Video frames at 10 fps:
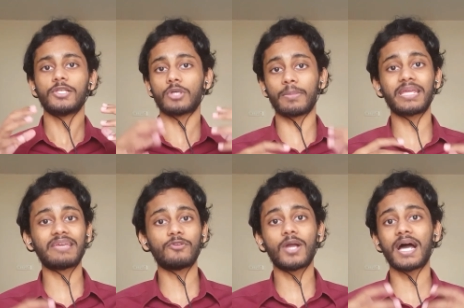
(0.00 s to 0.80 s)
So I'm gonna
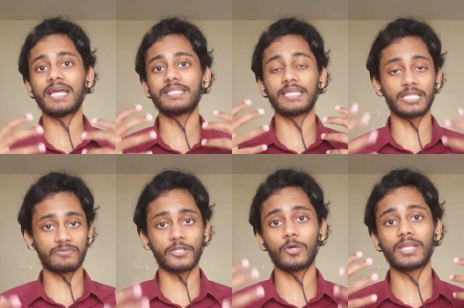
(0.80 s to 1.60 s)
give you guys in
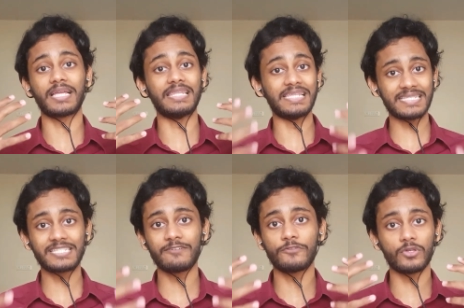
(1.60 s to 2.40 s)
this video like a
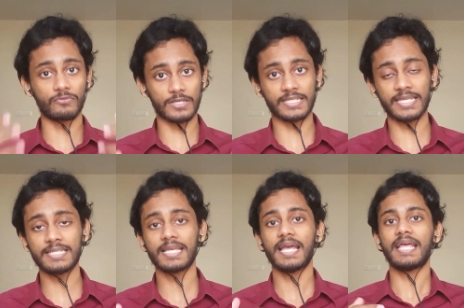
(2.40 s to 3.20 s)
list of
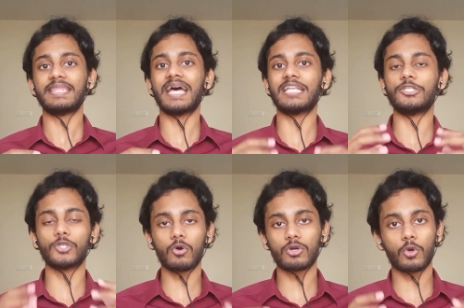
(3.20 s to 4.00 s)
universities that
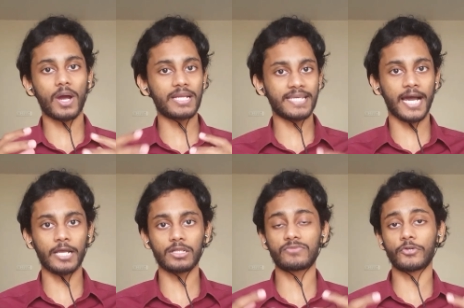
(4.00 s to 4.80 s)
don't require the
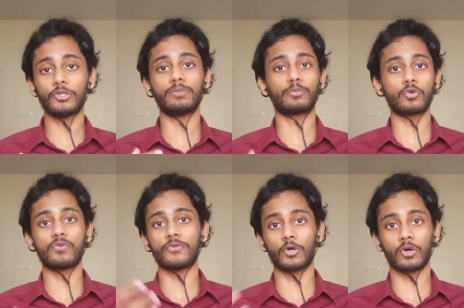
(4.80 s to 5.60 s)
IELTS for you to
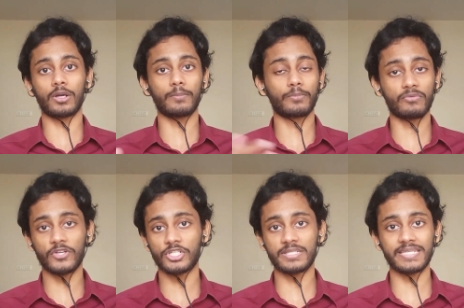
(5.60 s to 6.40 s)
prove your
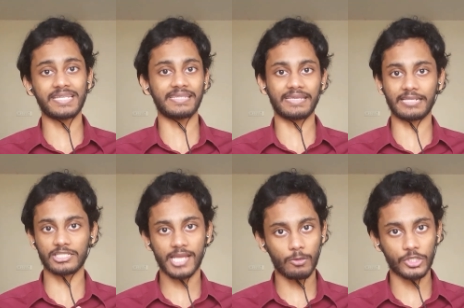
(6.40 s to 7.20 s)
proficiency in the
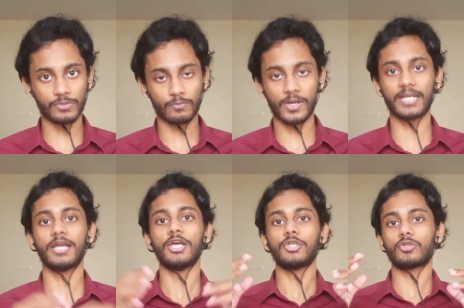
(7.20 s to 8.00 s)
English language, right?
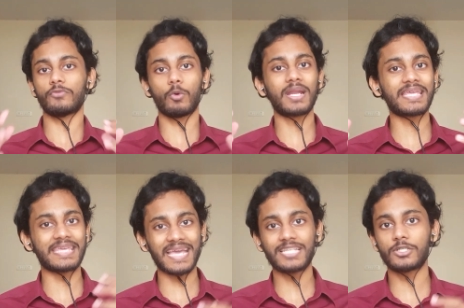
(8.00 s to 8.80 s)
So if you wanna
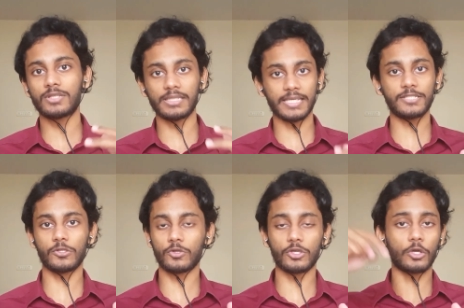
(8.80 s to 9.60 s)
get to the
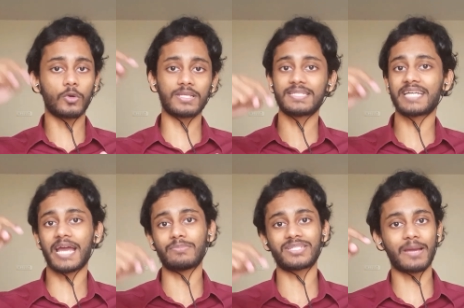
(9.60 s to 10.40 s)
list, you know, you can go to this
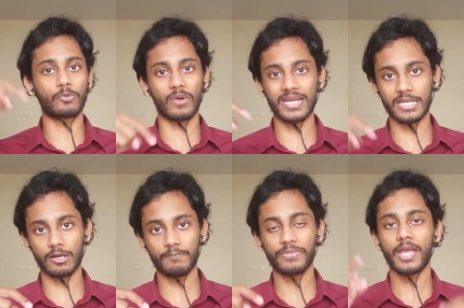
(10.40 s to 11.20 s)
timestamp right
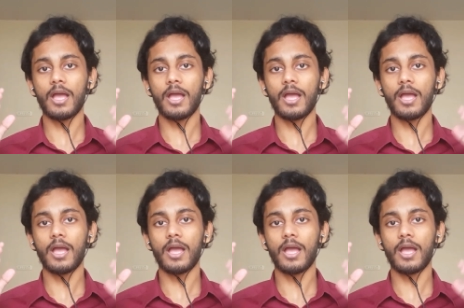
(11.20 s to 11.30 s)
here.